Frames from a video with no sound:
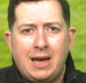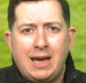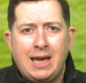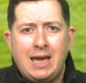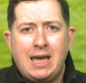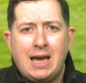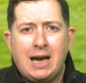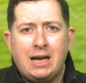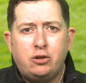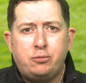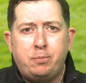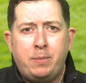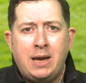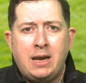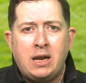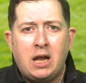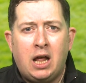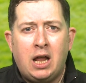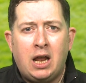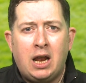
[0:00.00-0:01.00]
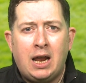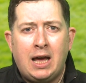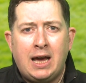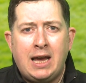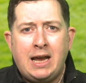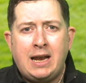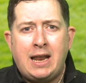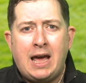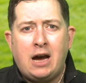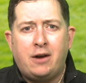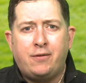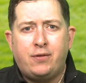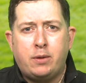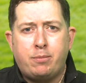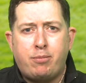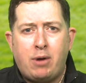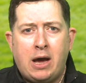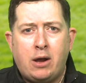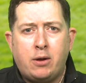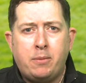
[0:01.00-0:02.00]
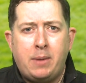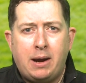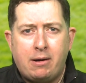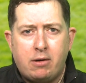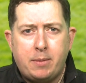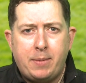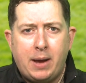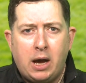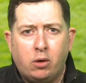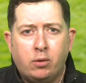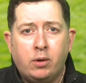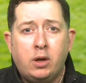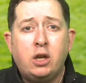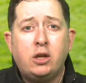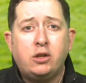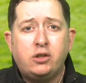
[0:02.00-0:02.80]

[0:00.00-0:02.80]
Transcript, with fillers: He has been laid out for the Brown and Mary Bell.